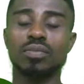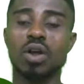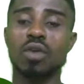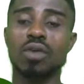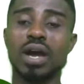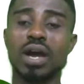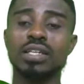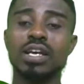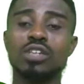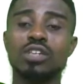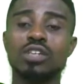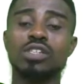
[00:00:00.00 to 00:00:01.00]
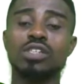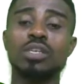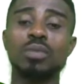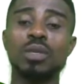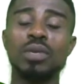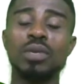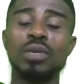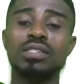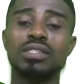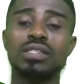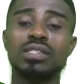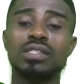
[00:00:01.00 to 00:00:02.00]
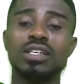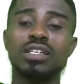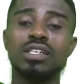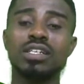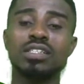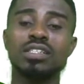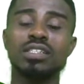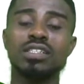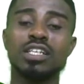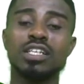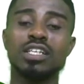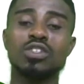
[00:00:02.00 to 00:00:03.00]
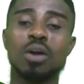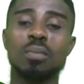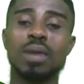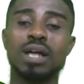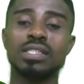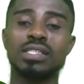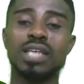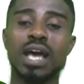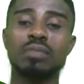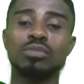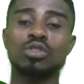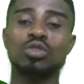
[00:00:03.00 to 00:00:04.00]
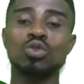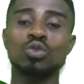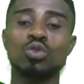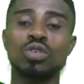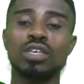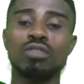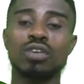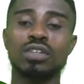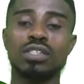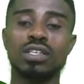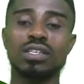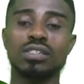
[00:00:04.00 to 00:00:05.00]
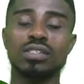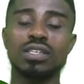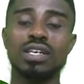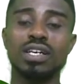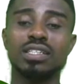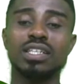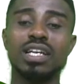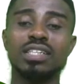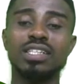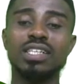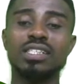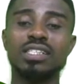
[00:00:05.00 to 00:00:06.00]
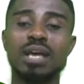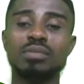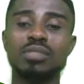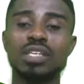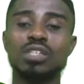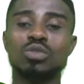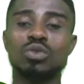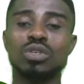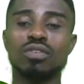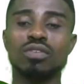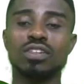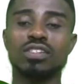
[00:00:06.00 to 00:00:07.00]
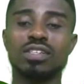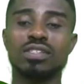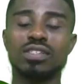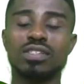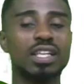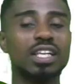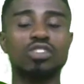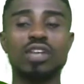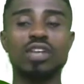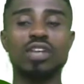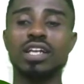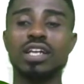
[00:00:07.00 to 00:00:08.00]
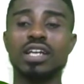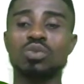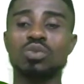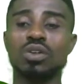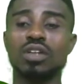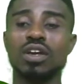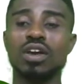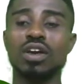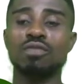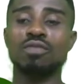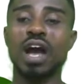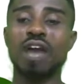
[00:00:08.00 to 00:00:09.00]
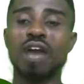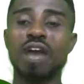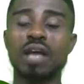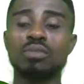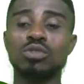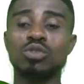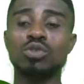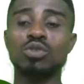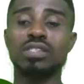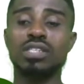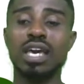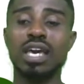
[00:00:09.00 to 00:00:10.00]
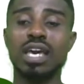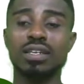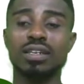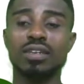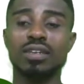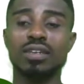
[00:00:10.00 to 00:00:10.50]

Alright, so it simply means this number times 2 will give us this, then this times 8 will give us this. Let's try the next one. 5 times 2 is 10.